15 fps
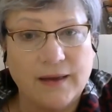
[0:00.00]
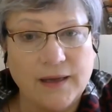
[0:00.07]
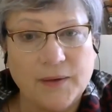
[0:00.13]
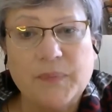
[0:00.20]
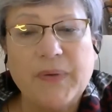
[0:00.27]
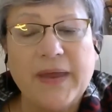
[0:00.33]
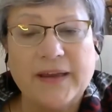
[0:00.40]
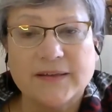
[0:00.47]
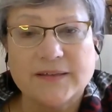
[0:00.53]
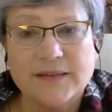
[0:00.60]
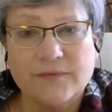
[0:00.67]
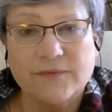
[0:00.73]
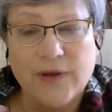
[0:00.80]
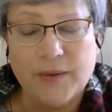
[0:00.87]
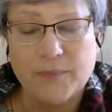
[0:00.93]
impacts
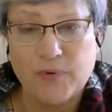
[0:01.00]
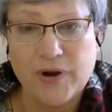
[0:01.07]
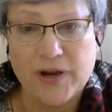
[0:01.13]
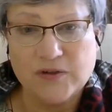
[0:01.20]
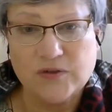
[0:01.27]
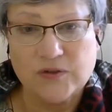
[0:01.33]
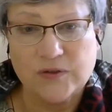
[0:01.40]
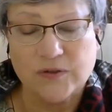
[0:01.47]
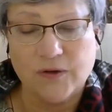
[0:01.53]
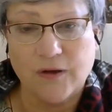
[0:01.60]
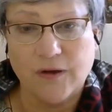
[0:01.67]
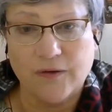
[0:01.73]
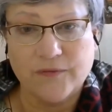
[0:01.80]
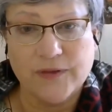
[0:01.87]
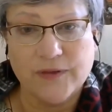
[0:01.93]
the vibration
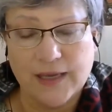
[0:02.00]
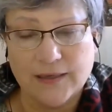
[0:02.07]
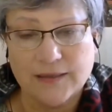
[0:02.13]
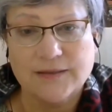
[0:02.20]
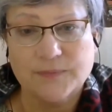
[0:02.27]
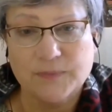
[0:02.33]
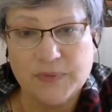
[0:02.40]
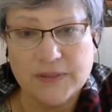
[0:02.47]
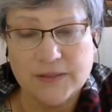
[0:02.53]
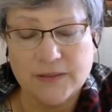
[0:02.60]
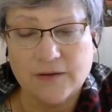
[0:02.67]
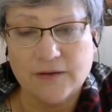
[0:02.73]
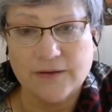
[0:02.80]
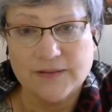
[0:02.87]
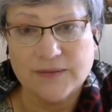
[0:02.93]
of that
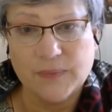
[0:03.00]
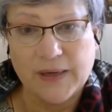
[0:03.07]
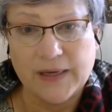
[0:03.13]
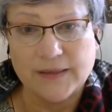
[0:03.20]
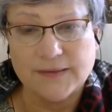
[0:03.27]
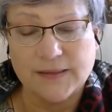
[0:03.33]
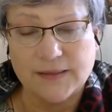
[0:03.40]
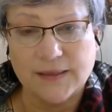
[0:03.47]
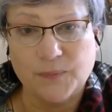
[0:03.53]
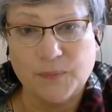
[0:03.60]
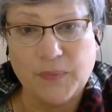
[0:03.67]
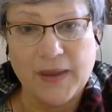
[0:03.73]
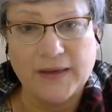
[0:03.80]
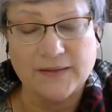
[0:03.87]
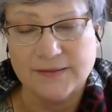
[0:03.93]
particular space and
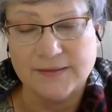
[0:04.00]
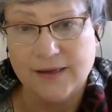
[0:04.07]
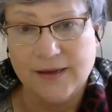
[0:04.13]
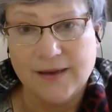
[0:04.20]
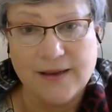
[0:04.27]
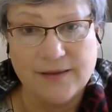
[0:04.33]
impacts